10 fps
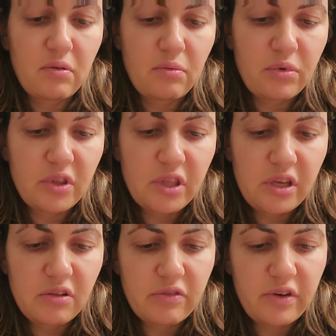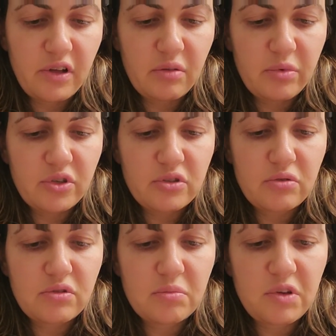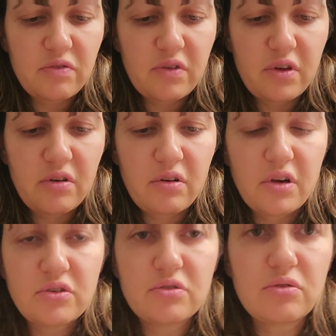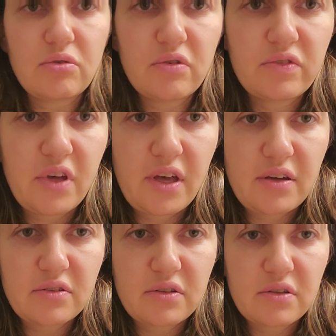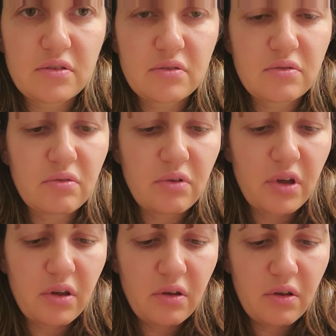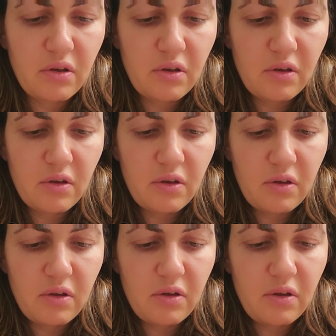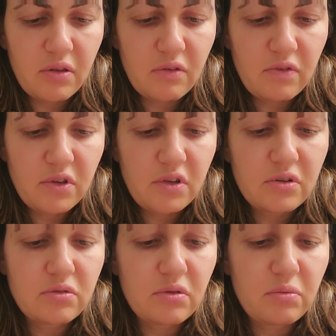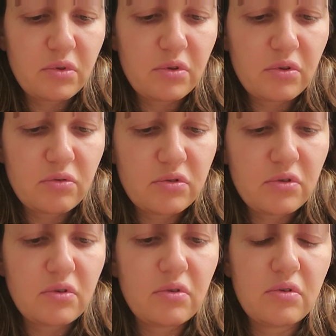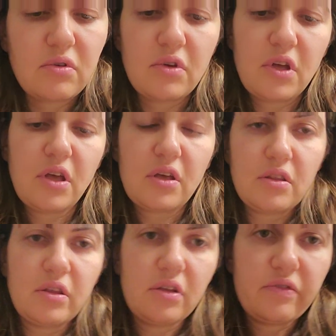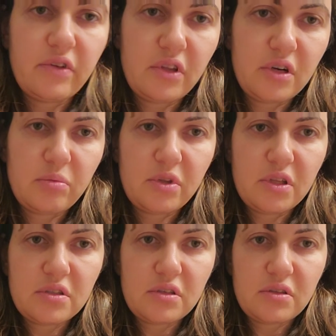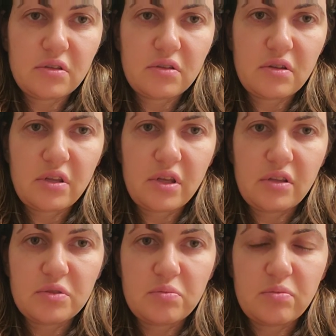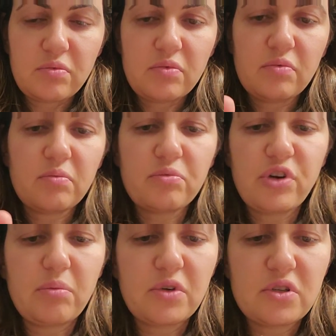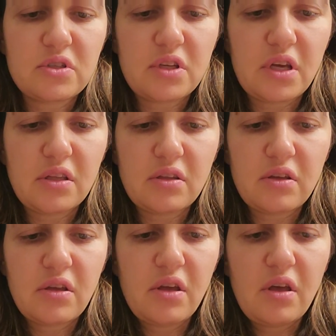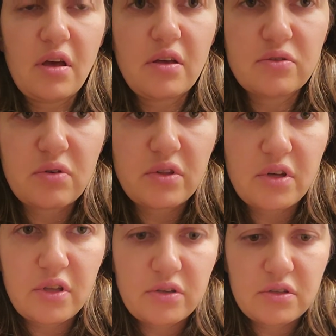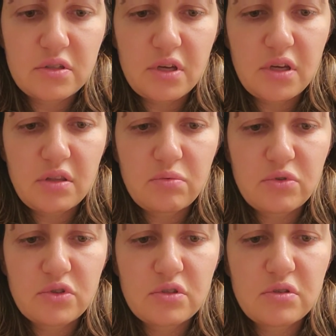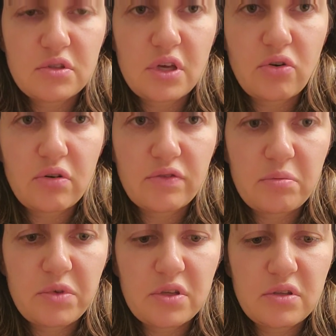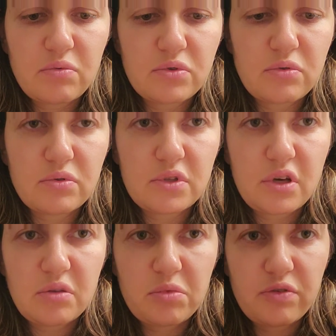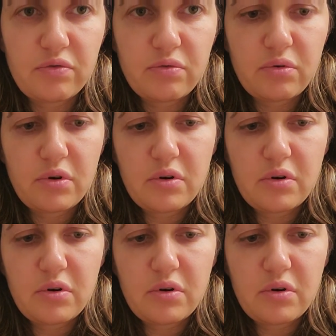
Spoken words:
nail file, but just using my finger, I just took off the excess, okay? And if I needed to, I would use a nail file later, but that's it. The nail is pretty much set. So on the other side, we just take off the piece that was holding on before,